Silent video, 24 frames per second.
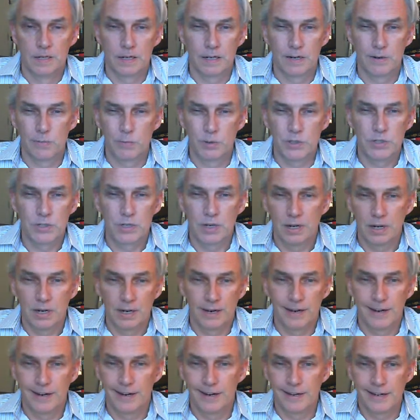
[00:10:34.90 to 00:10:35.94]
Um, which
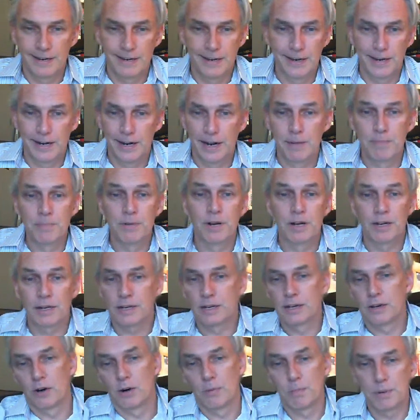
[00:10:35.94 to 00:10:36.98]
uh, I'm
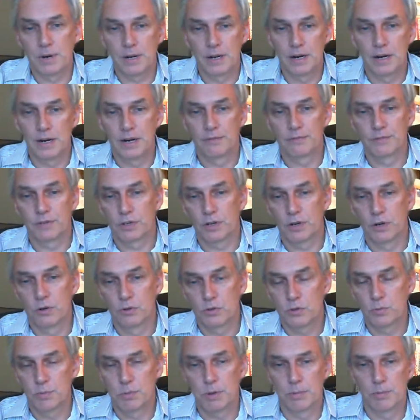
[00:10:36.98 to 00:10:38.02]
not competent enough to
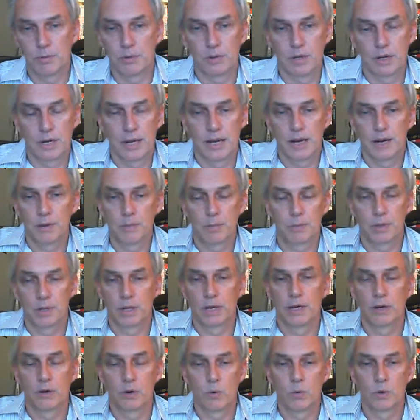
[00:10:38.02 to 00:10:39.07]
coach people on how to
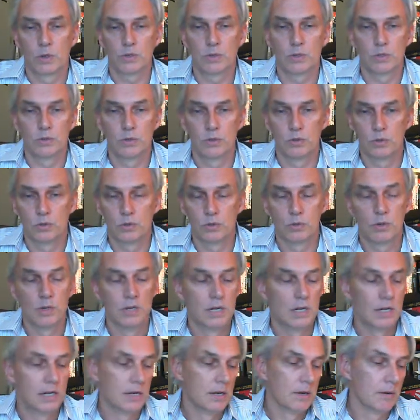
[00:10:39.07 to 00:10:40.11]
play or what to do,
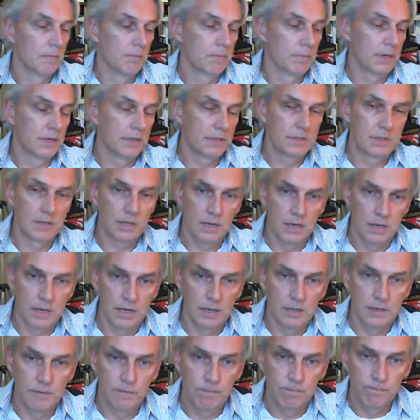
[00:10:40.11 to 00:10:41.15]
but
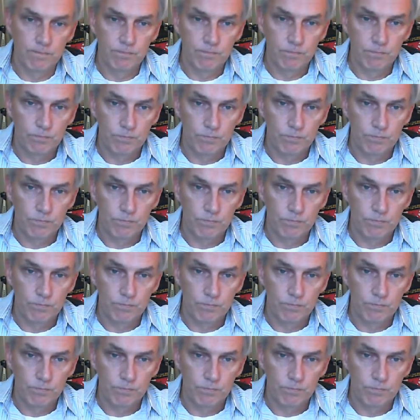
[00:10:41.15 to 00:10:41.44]
um,